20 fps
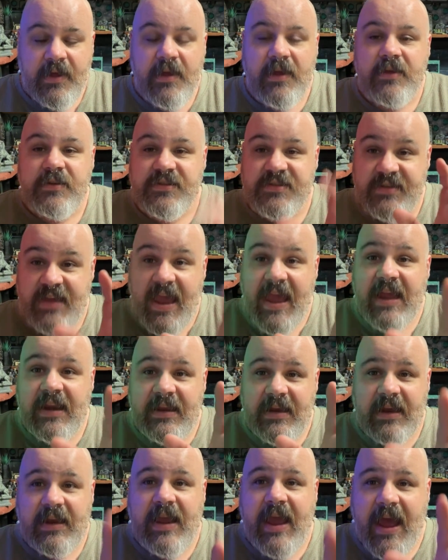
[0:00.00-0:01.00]

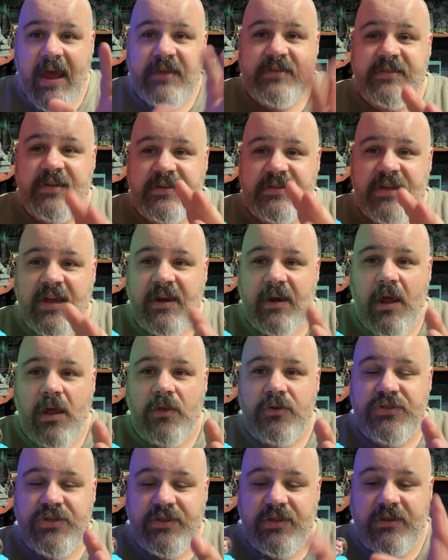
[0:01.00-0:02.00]
scanning and casting
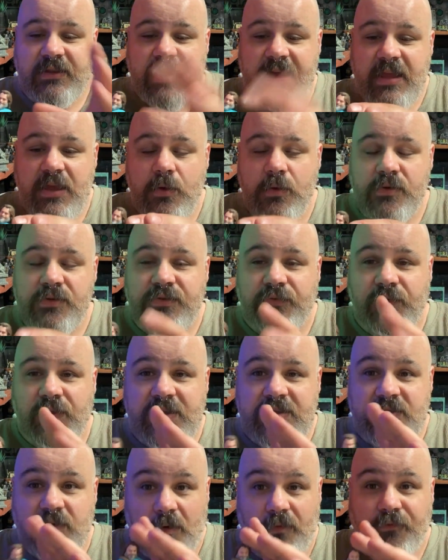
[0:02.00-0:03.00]
technology that they used for
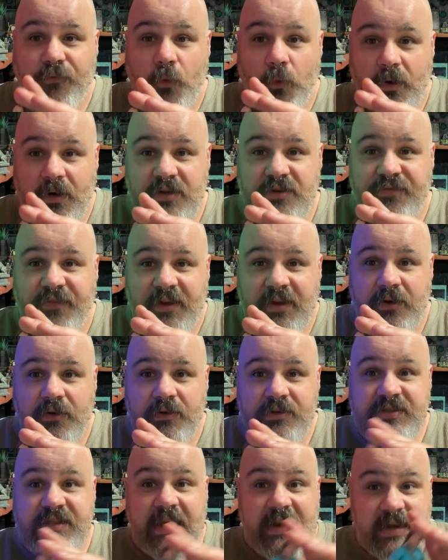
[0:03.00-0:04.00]
these little 4-inch
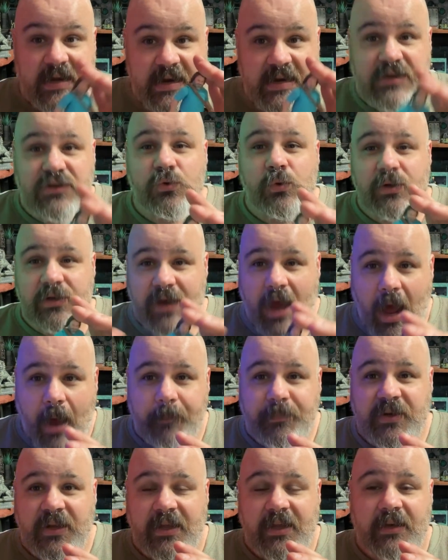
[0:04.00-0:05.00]
figures, they need to
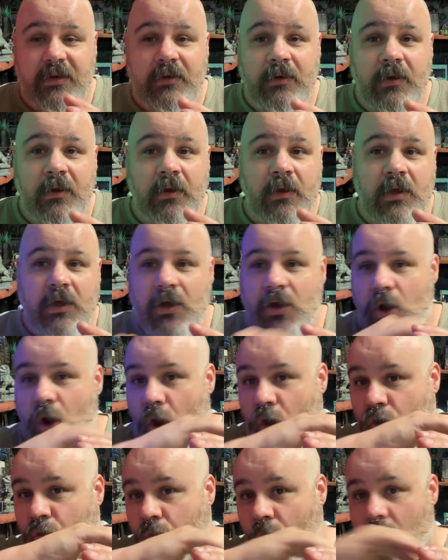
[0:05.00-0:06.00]
adopt it
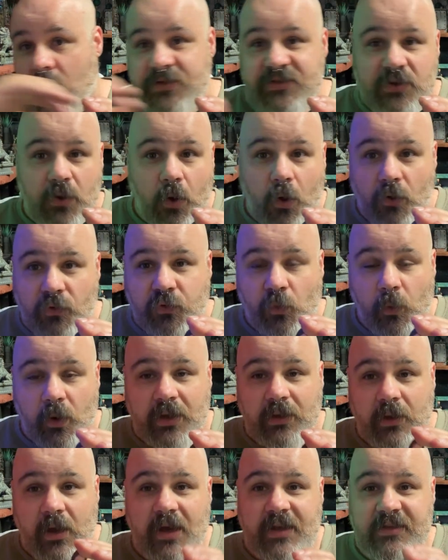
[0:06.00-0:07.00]
across all
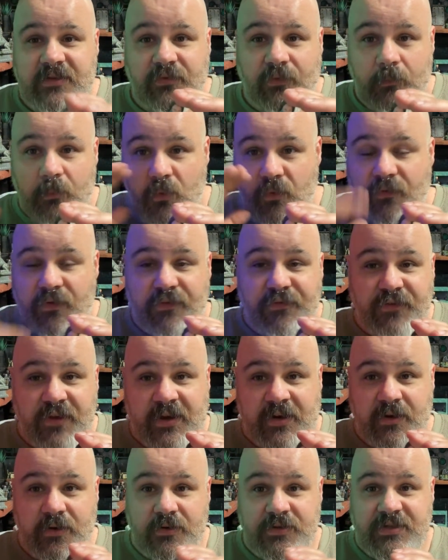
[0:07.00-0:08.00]
toy lines for movie
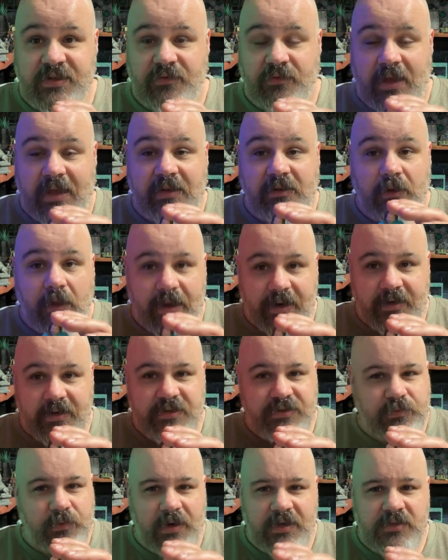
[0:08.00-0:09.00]
figures and
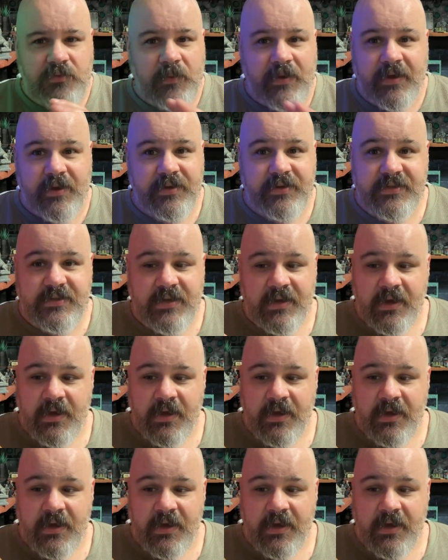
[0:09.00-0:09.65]
likeness rights, because